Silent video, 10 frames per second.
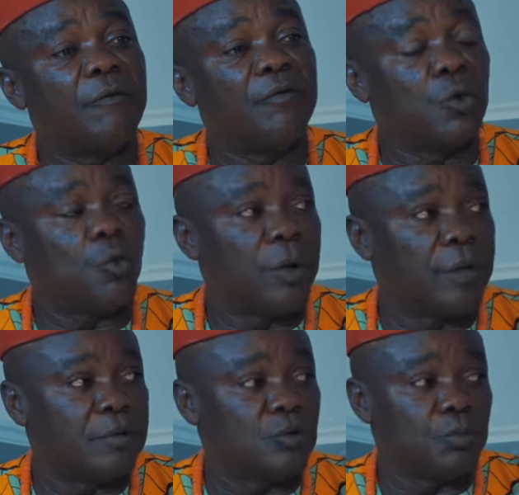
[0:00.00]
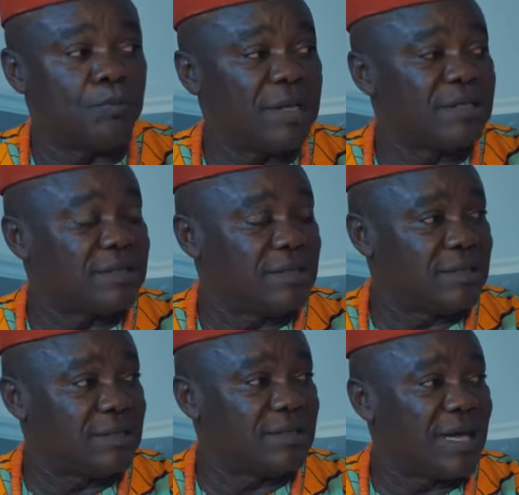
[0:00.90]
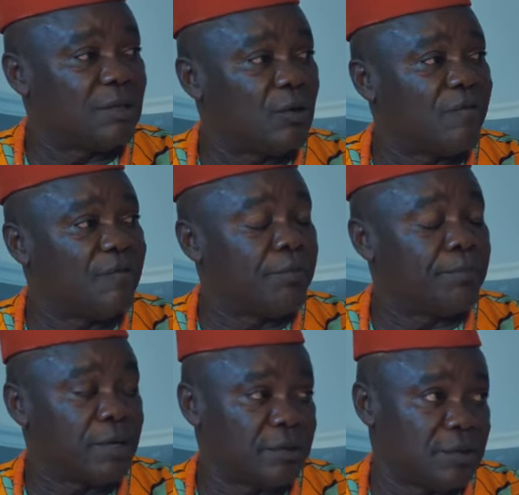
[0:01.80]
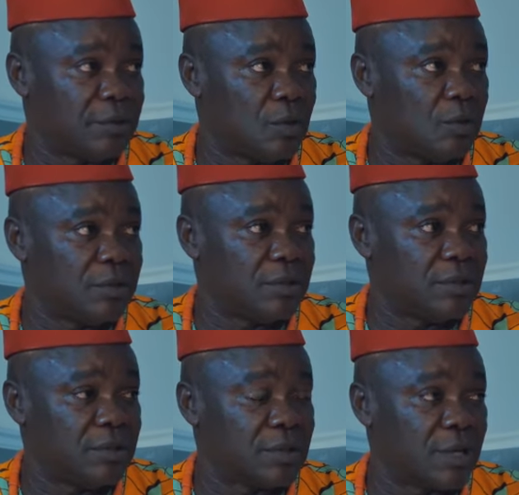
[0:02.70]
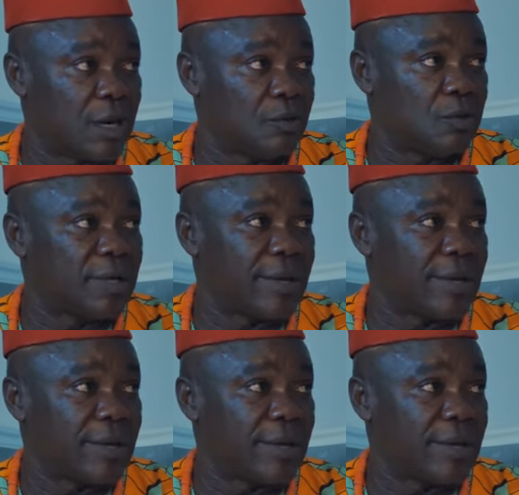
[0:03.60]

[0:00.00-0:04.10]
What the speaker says: of the queen supersedes that of the prince until he is crowned